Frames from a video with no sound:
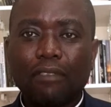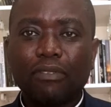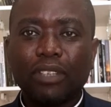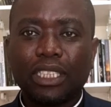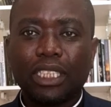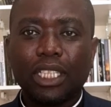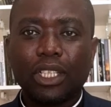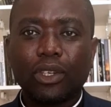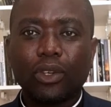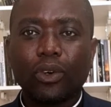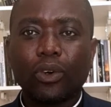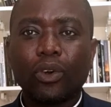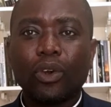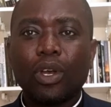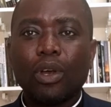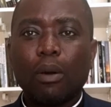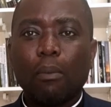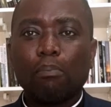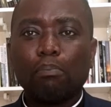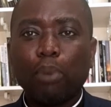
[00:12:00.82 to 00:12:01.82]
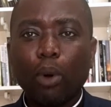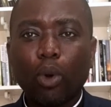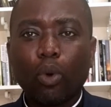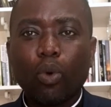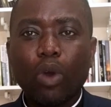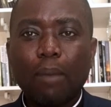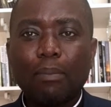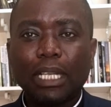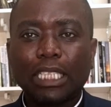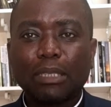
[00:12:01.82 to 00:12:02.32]
vision no book
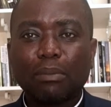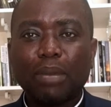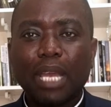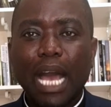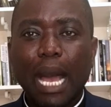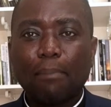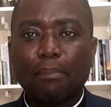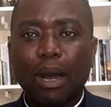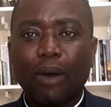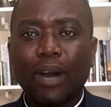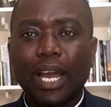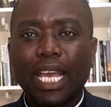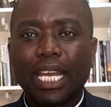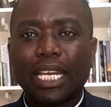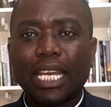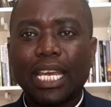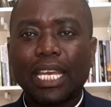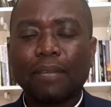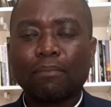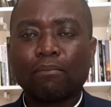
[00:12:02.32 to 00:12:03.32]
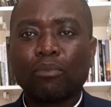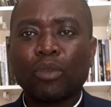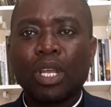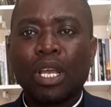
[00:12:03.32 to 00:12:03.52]
we betimi ama wa ye den